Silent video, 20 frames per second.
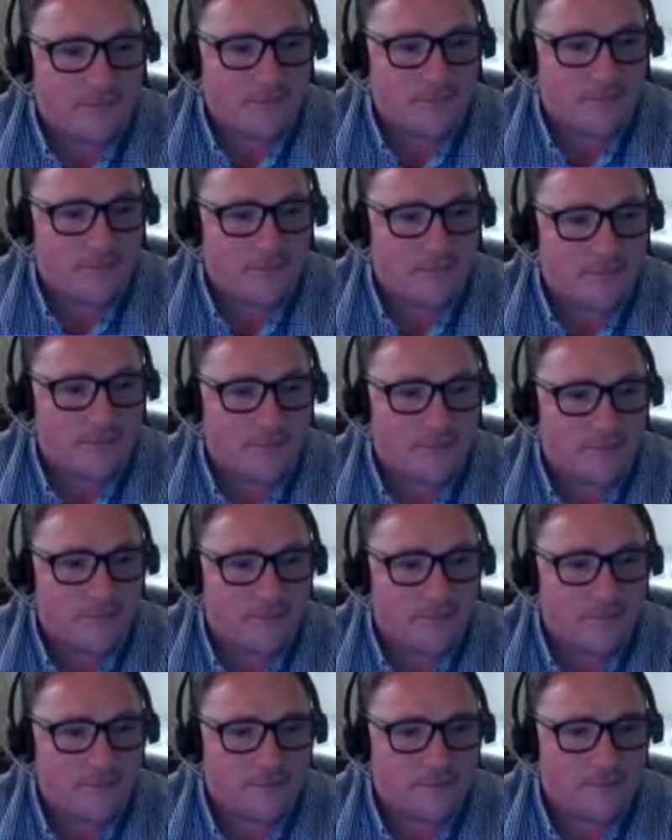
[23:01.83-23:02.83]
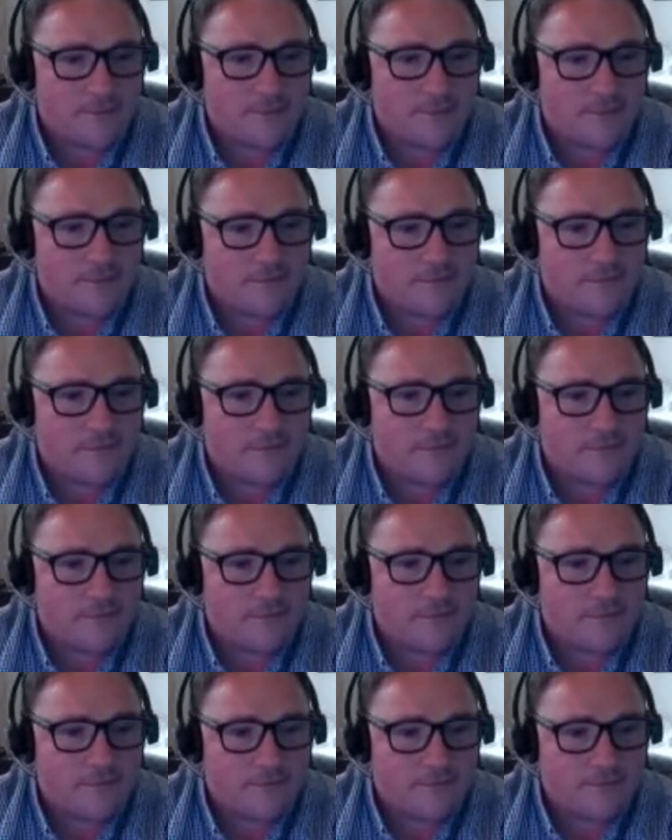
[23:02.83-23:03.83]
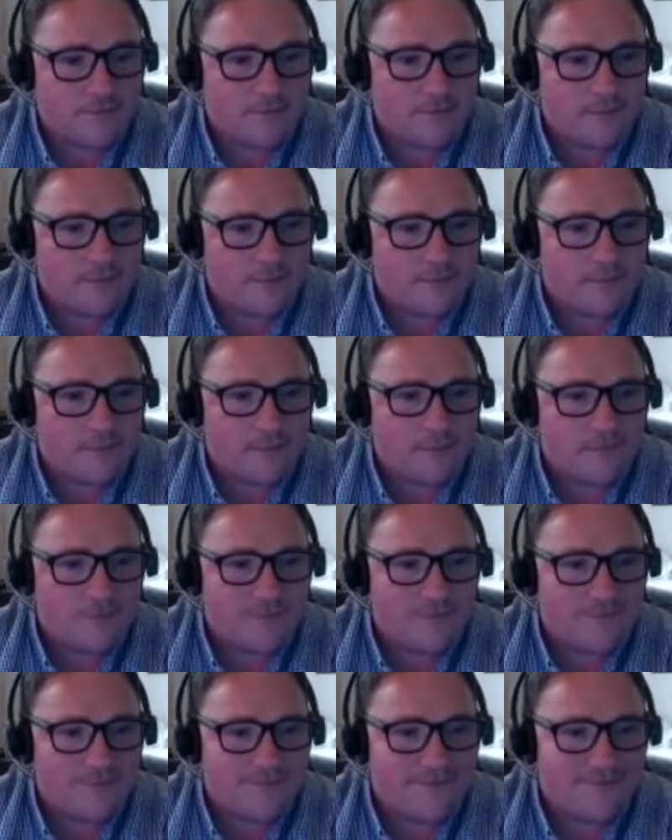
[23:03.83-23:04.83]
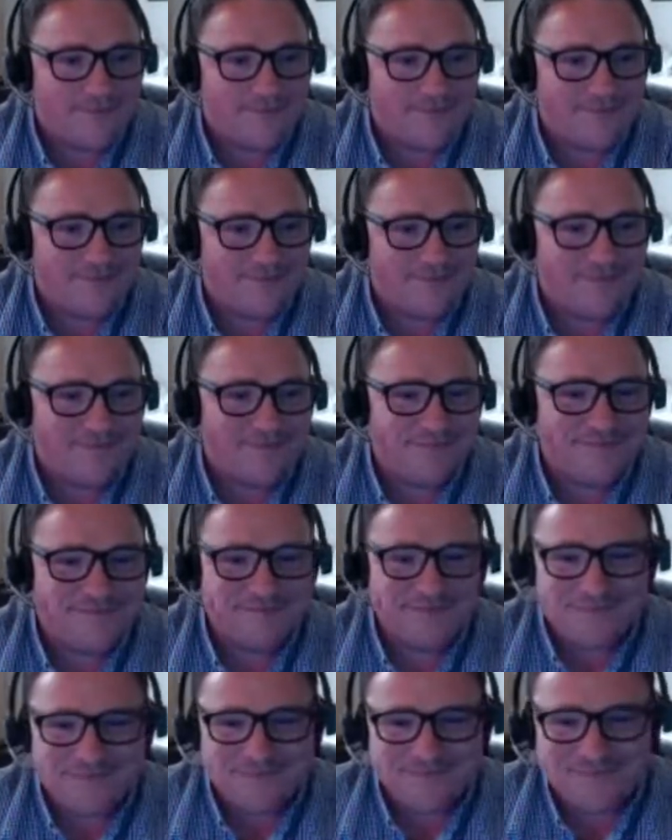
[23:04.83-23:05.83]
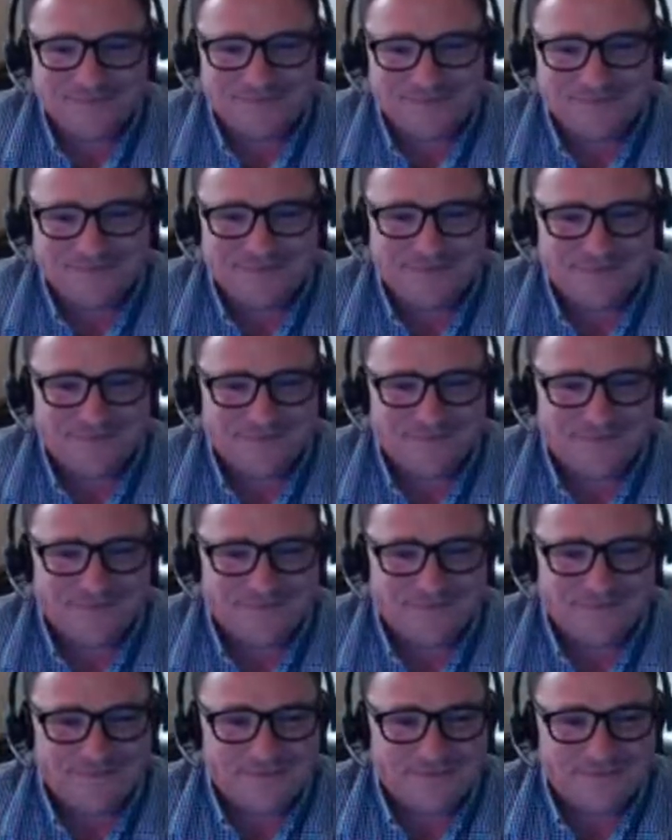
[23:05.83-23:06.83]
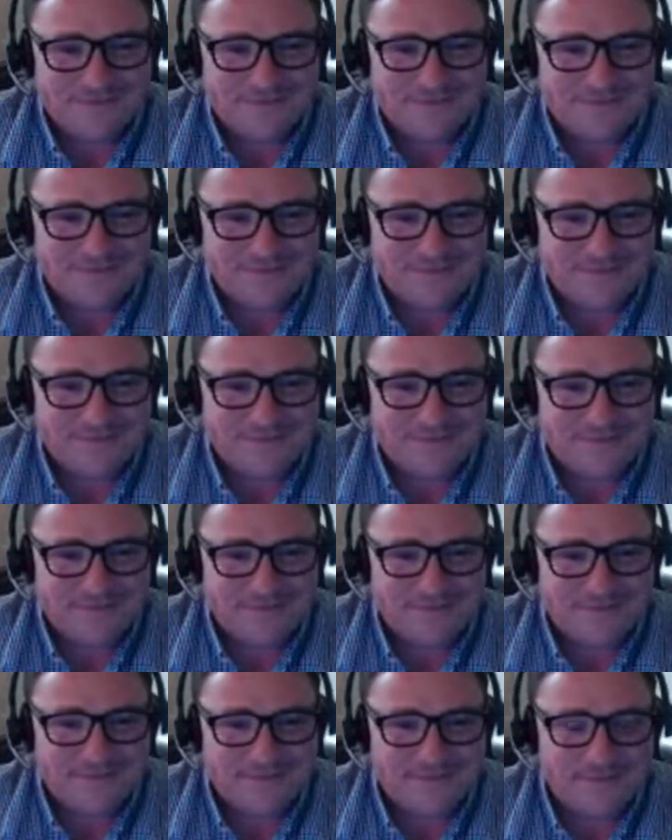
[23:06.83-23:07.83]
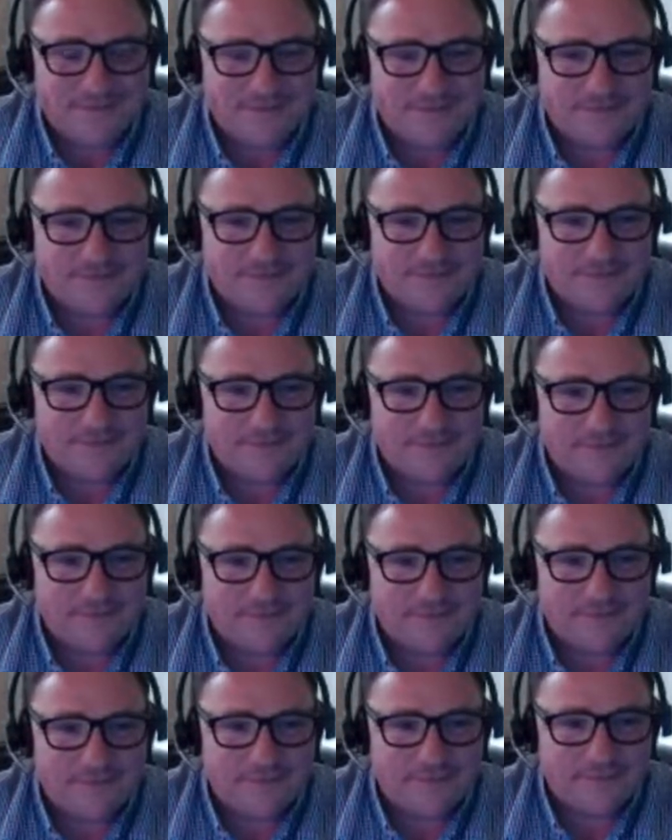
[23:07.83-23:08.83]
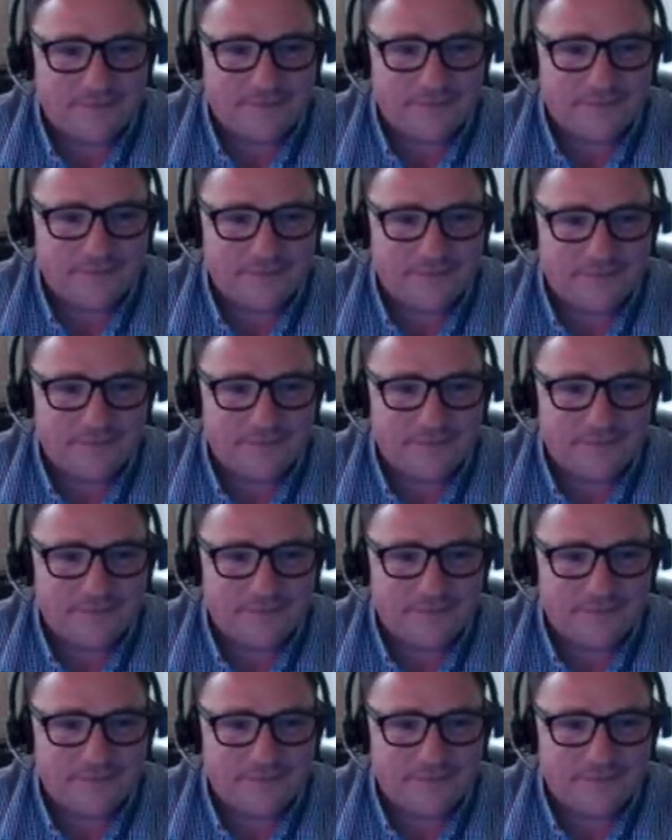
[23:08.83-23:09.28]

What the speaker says: [no speech]